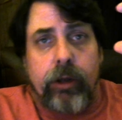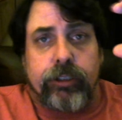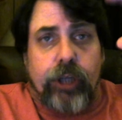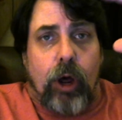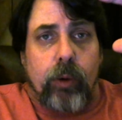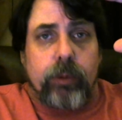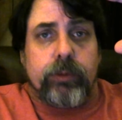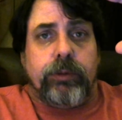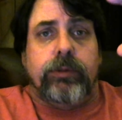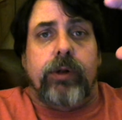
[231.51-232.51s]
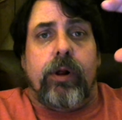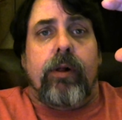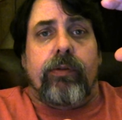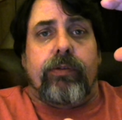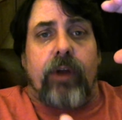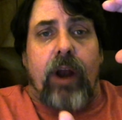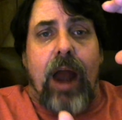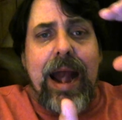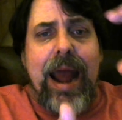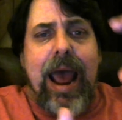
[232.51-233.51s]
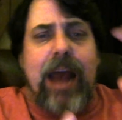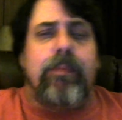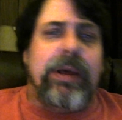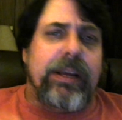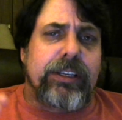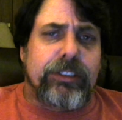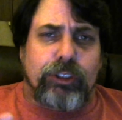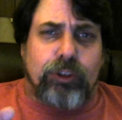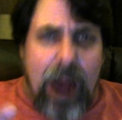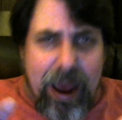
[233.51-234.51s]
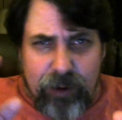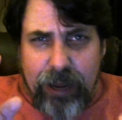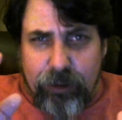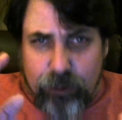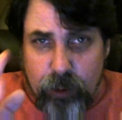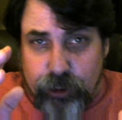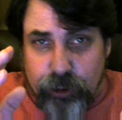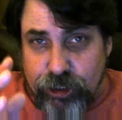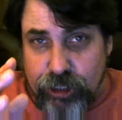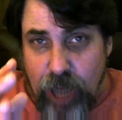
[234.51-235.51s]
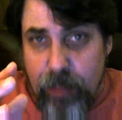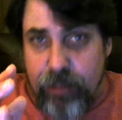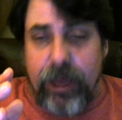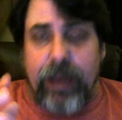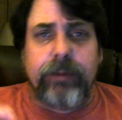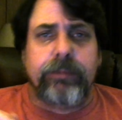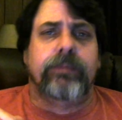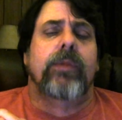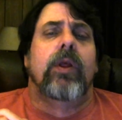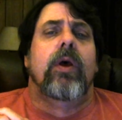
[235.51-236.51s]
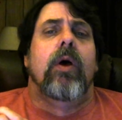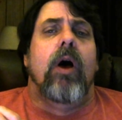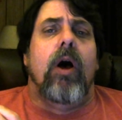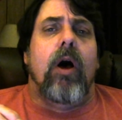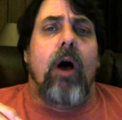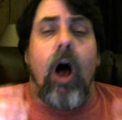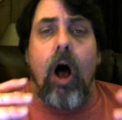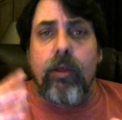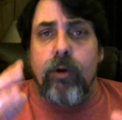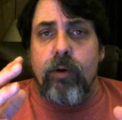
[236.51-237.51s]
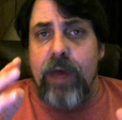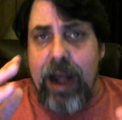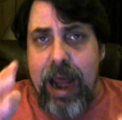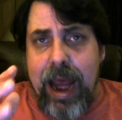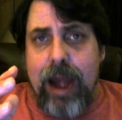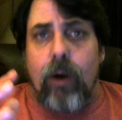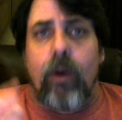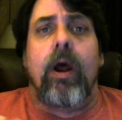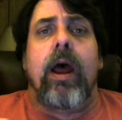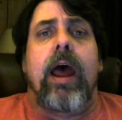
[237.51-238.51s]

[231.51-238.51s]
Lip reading: So the light had to be traveling through something other than air.